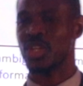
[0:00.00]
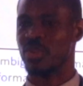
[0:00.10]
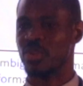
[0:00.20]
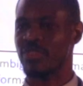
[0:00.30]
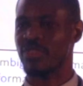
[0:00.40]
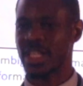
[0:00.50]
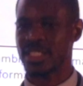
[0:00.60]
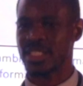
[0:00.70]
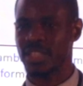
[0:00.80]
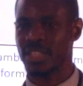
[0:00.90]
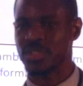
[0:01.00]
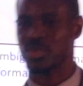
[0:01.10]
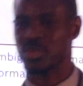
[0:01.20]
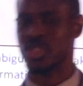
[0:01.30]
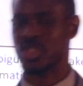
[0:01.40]
we find ourselves into a
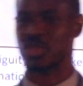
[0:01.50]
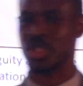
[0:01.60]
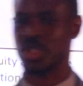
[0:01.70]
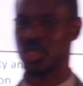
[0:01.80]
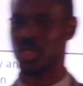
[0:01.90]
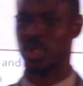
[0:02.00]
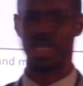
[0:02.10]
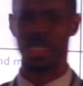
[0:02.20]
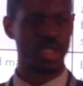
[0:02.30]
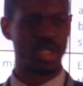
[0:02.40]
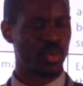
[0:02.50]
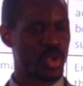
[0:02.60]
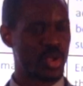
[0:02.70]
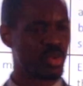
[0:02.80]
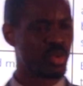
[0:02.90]
situation where we
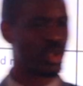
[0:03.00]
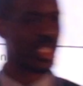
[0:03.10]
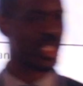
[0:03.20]
do not